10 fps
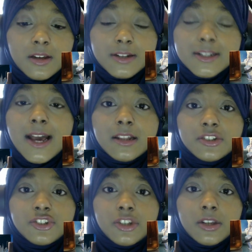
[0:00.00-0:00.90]

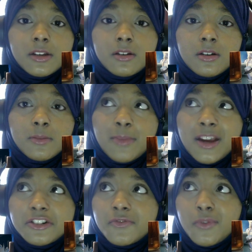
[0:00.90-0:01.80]
analogy,
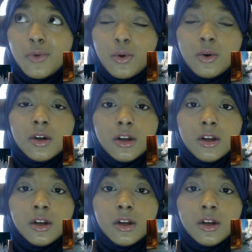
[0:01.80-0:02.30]
metaphor,